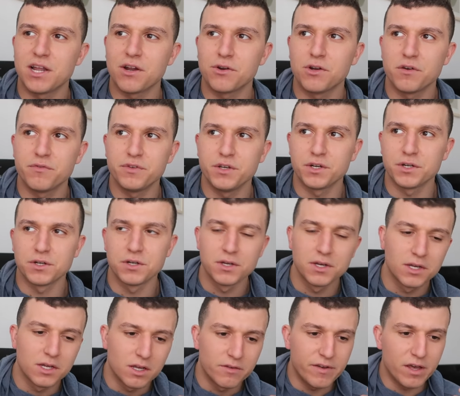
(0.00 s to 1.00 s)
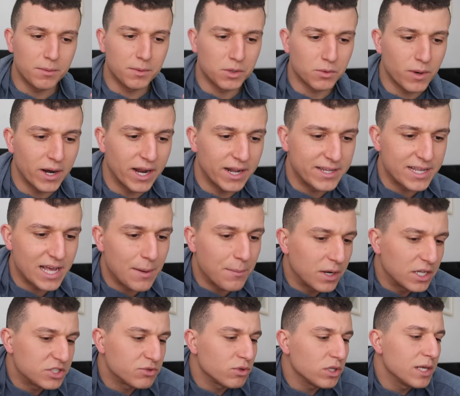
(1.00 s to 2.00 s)
I don't know if you're able to write it down,
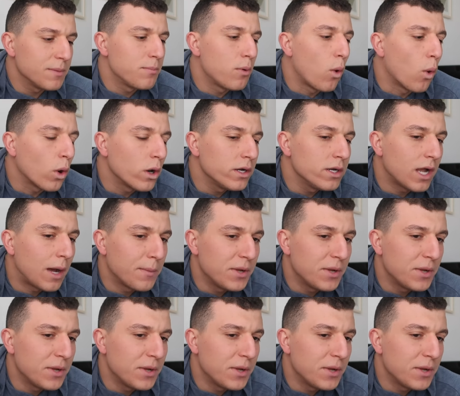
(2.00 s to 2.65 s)
but it's really important.